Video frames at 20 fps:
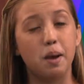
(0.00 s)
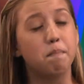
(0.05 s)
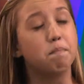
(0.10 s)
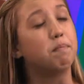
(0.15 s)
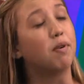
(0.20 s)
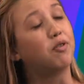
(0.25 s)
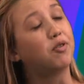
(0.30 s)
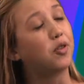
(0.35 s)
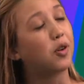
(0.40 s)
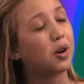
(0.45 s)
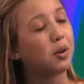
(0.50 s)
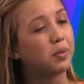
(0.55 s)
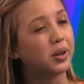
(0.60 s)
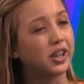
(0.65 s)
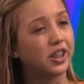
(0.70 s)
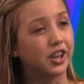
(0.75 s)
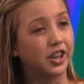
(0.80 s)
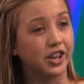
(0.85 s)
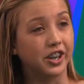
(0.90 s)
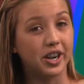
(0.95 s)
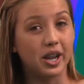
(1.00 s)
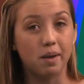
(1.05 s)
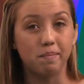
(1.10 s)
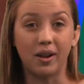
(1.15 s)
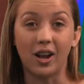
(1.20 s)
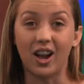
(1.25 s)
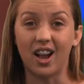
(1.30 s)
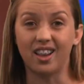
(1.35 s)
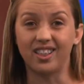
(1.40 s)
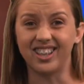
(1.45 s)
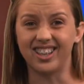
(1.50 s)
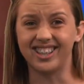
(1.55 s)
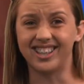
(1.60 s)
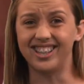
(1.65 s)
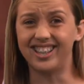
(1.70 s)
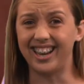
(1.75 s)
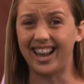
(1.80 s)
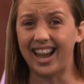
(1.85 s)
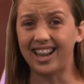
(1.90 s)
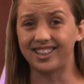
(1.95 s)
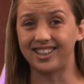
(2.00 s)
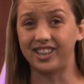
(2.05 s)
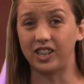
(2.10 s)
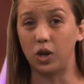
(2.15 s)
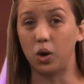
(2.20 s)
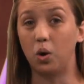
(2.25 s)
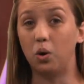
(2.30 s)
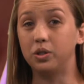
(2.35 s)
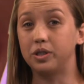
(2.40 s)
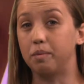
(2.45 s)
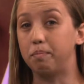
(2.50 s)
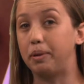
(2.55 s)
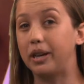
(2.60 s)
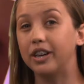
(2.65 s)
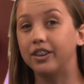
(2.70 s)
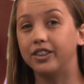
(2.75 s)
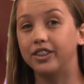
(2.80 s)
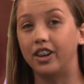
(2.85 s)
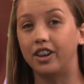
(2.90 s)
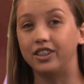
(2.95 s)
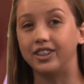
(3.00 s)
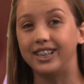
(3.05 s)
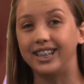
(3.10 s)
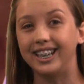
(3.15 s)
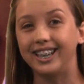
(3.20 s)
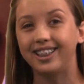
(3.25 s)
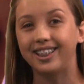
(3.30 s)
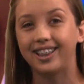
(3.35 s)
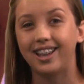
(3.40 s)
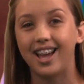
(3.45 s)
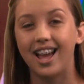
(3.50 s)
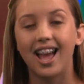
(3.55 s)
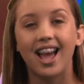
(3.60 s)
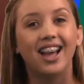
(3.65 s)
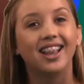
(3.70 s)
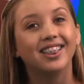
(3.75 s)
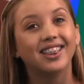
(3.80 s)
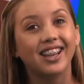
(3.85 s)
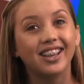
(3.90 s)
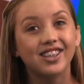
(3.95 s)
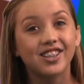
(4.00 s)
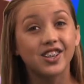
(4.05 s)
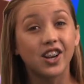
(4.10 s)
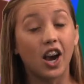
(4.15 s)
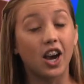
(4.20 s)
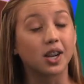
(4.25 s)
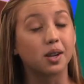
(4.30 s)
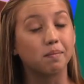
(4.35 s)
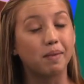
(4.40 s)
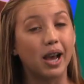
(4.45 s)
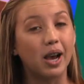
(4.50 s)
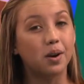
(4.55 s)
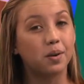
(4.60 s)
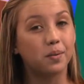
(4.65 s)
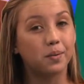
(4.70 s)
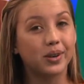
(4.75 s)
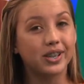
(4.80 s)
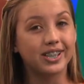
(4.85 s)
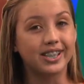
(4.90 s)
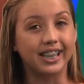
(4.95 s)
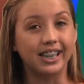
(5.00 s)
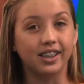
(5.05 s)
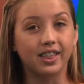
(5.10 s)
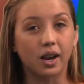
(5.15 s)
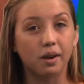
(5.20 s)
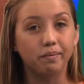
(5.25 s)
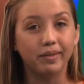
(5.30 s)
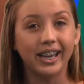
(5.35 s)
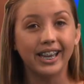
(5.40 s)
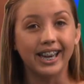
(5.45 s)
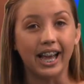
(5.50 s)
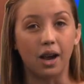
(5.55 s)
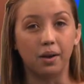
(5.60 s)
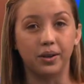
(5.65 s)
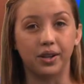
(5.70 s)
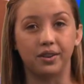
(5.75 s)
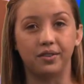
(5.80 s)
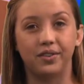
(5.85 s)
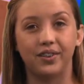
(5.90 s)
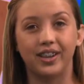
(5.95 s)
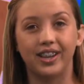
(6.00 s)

Before we learn about how these nasty holes appear in our teeth, let's talk about what teeth are made out of.